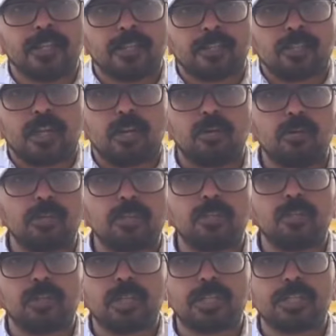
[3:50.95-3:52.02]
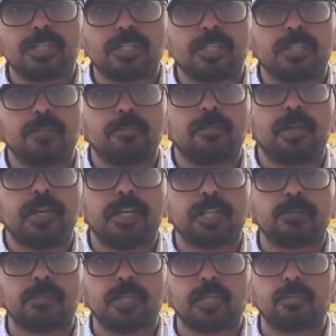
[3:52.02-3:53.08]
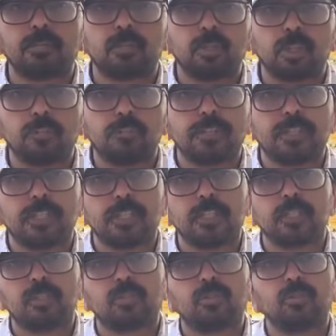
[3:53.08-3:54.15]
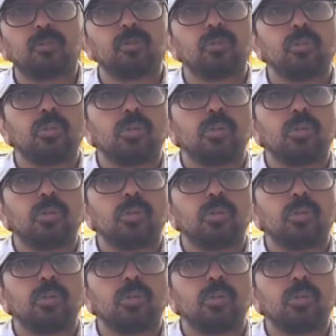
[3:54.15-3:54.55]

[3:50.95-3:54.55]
So now you can see why it has become so difficult to